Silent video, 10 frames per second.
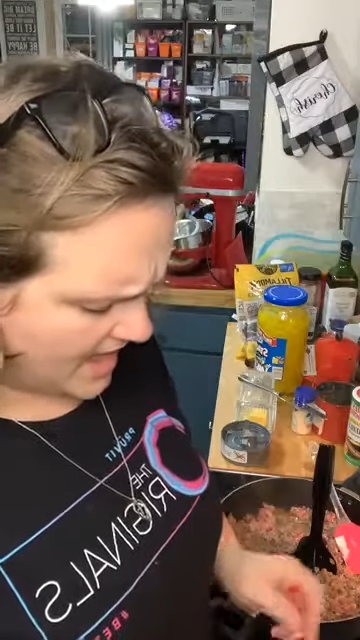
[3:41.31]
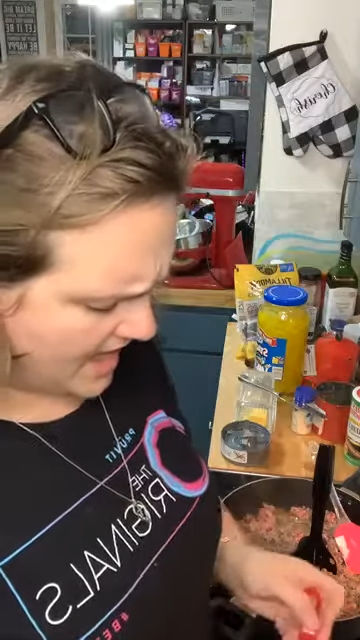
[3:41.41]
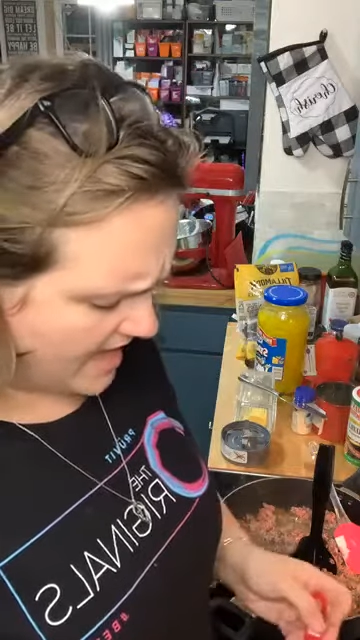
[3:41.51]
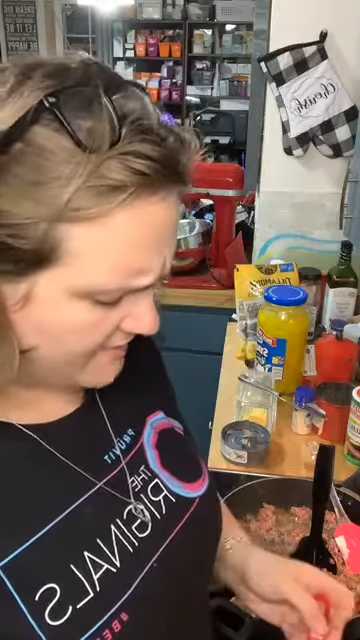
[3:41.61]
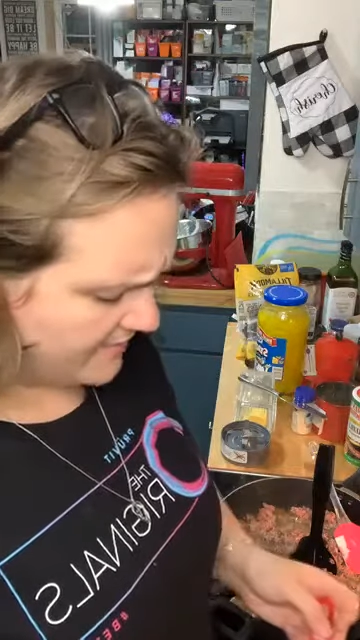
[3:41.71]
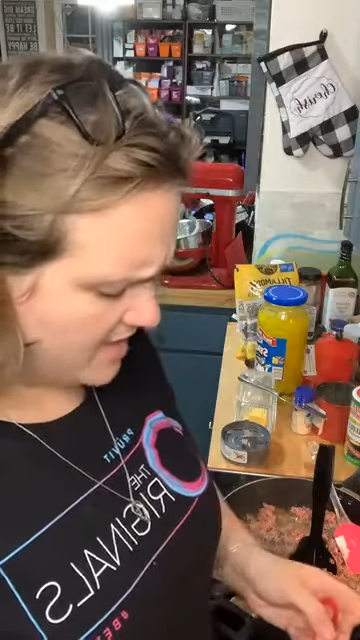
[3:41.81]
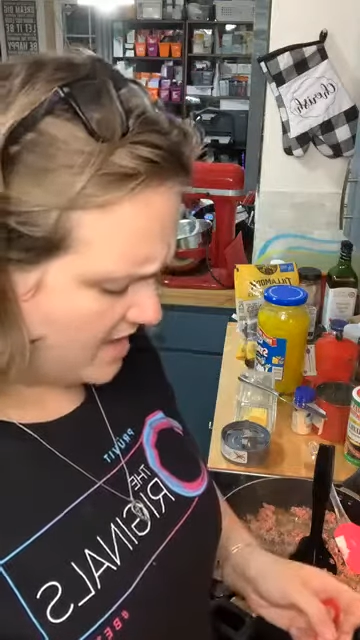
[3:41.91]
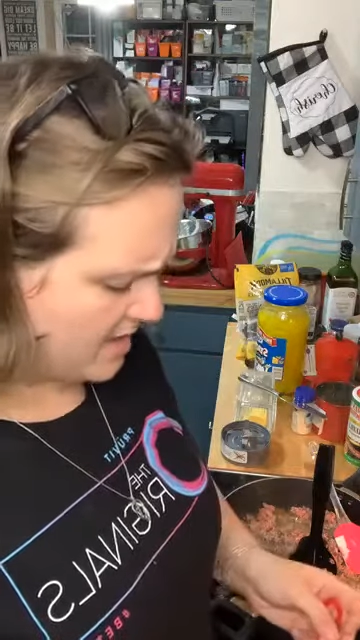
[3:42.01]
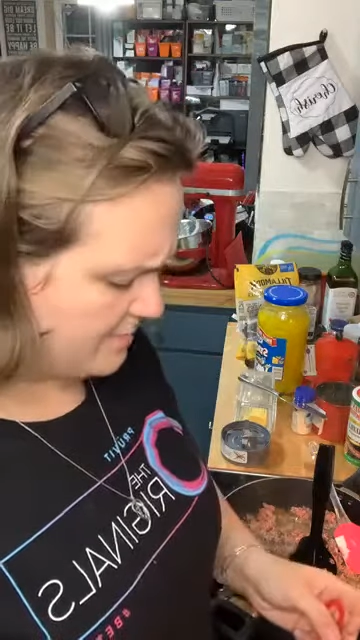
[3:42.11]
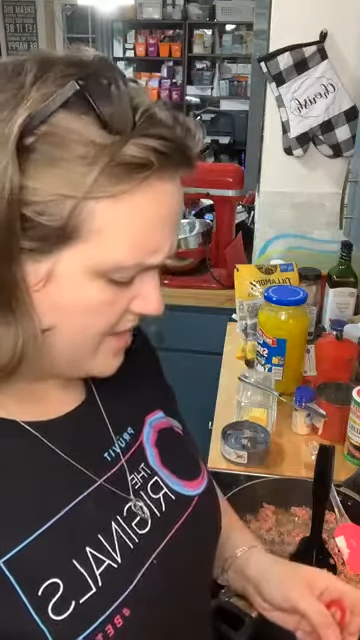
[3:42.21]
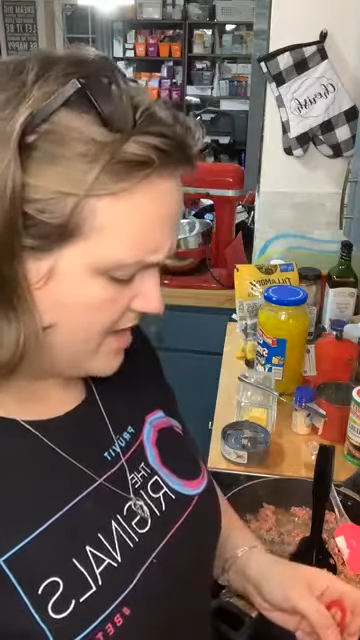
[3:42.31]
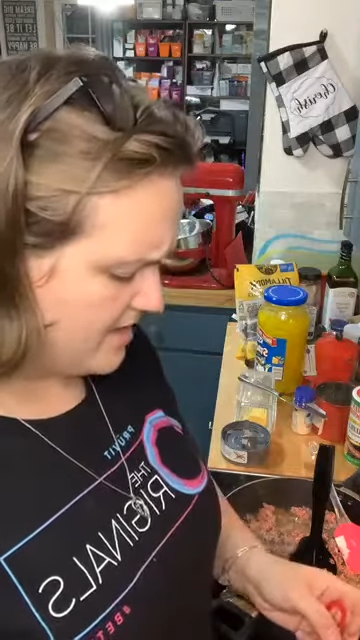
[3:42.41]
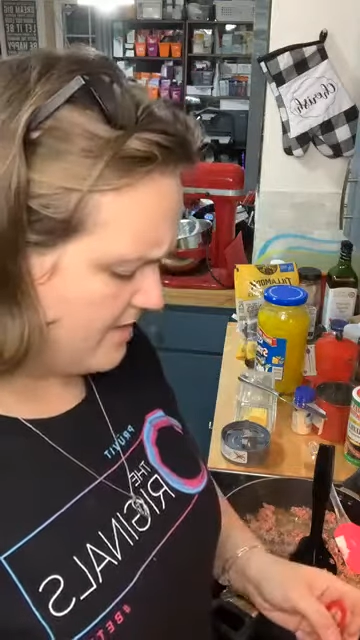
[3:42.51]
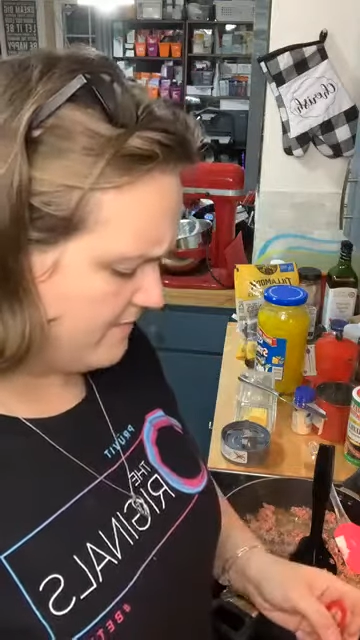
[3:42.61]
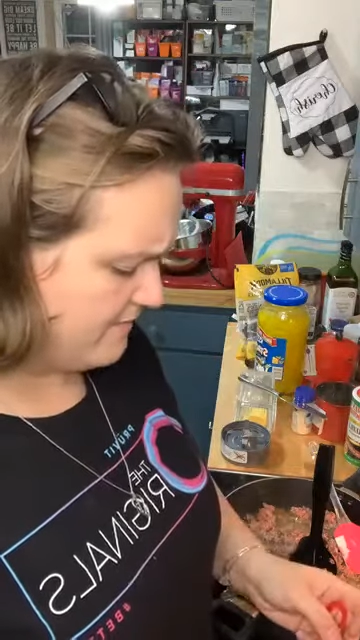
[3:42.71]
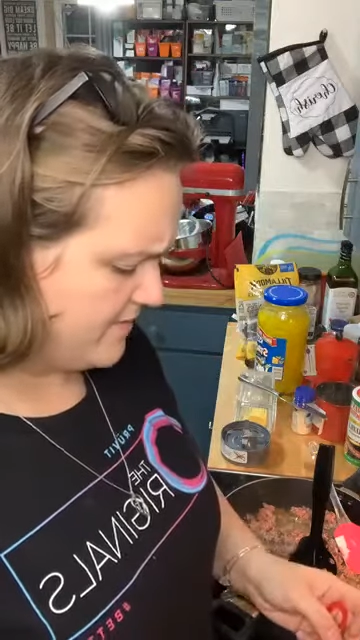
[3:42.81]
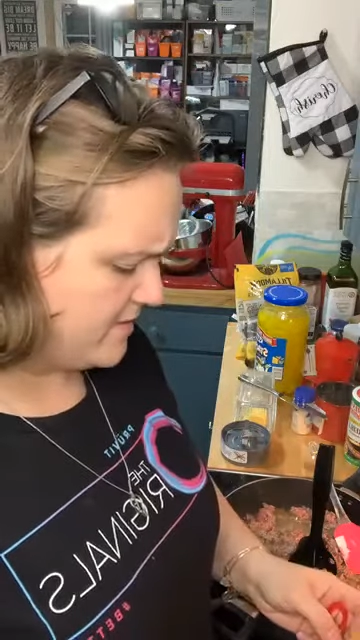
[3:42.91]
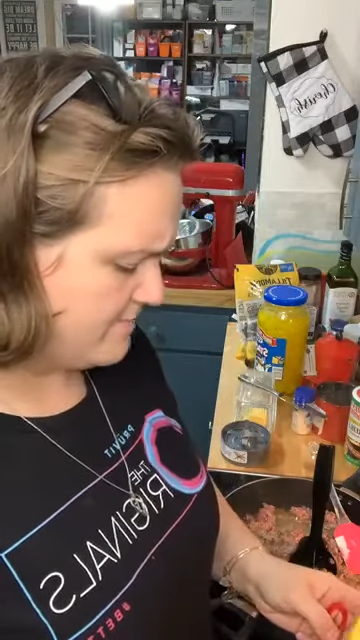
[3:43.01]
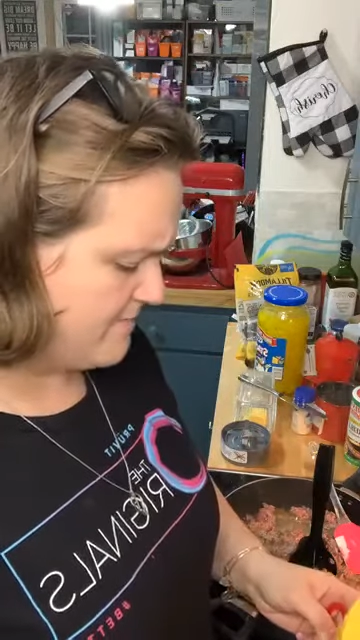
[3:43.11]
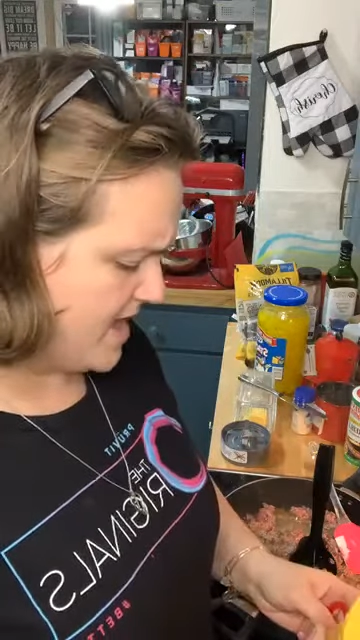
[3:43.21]
half cup of
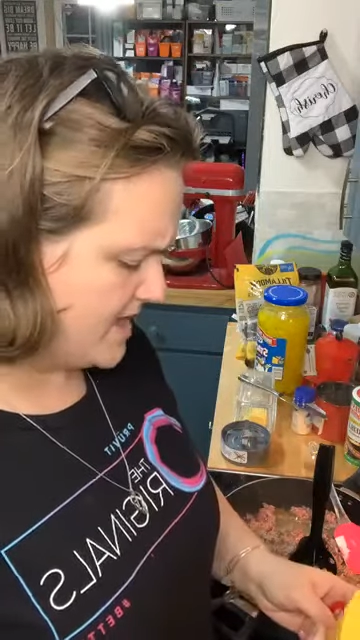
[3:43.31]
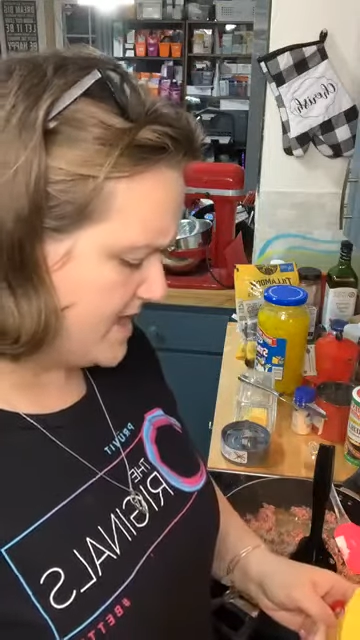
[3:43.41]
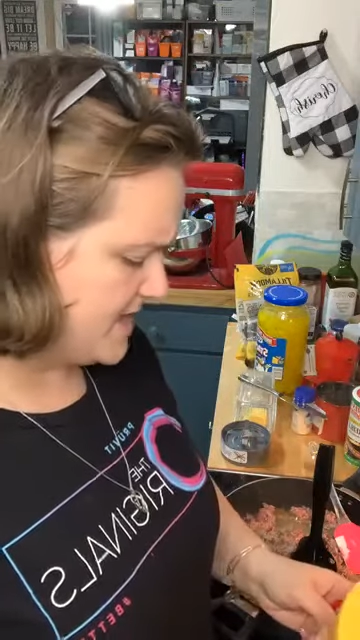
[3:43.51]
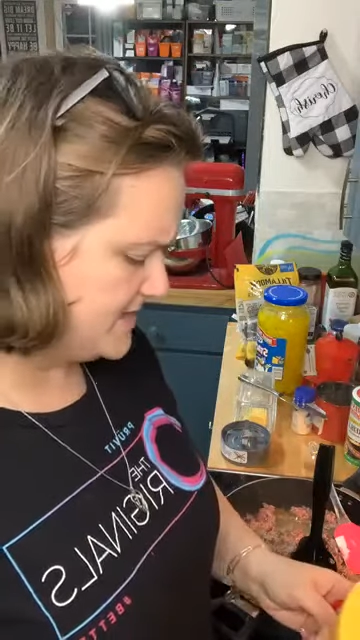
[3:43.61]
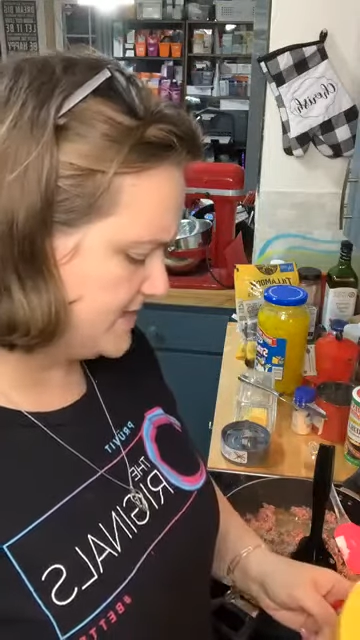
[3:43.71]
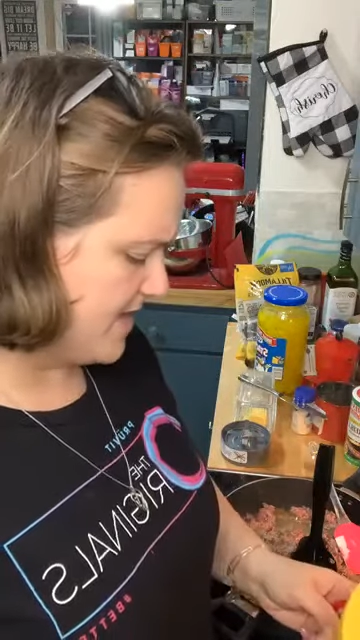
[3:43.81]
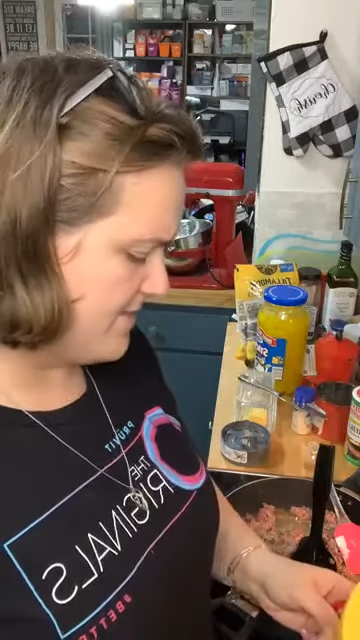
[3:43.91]
mayonnaise,